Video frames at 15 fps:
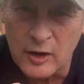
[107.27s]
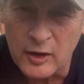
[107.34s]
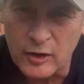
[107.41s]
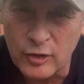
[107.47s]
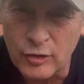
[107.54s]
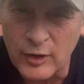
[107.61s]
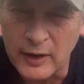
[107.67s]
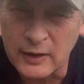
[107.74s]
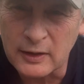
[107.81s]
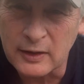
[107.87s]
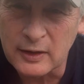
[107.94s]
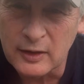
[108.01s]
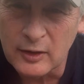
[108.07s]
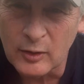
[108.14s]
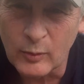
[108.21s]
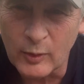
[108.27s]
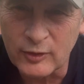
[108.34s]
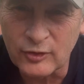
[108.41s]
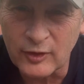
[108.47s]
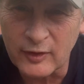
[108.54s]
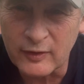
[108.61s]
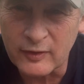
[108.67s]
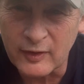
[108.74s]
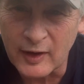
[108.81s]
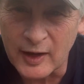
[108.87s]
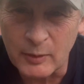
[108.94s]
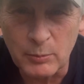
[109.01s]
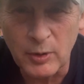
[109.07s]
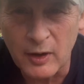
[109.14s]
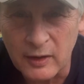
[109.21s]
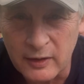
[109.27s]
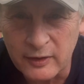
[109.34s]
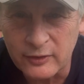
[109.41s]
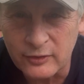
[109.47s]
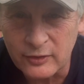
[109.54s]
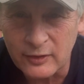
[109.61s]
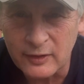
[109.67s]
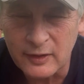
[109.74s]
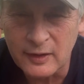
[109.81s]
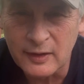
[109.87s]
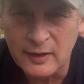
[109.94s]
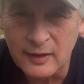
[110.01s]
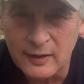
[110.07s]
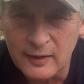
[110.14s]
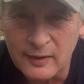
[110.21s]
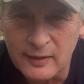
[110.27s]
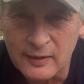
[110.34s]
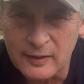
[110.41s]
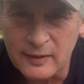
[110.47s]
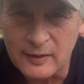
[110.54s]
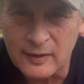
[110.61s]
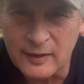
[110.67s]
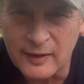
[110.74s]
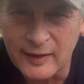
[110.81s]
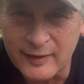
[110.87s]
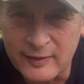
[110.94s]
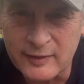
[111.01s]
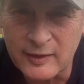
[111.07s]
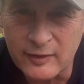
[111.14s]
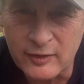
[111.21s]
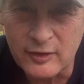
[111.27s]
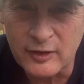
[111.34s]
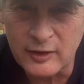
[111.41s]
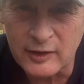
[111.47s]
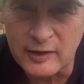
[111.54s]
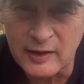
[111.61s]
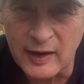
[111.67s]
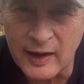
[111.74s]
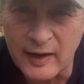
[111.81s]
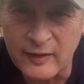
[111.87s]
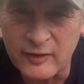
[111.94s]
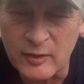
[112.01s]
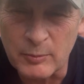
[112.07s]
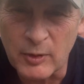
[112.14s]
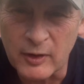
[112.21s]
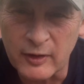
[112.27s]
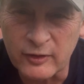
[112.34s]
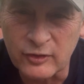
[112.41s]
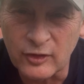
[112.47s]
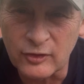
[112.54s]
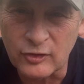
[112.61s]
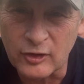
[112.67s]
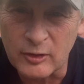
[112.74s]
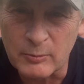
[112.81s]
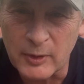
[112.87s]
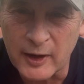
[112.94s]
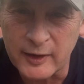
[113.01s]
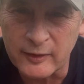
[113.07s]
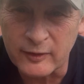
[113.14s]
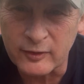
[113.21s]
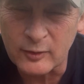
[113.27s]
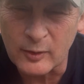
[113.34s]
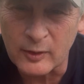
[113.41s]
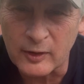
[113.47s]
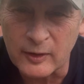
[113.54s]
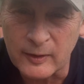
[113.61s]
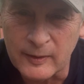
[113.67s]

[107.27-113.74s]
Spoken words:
grit, which is a polish, isn't as good as the polishes you can buy in the store.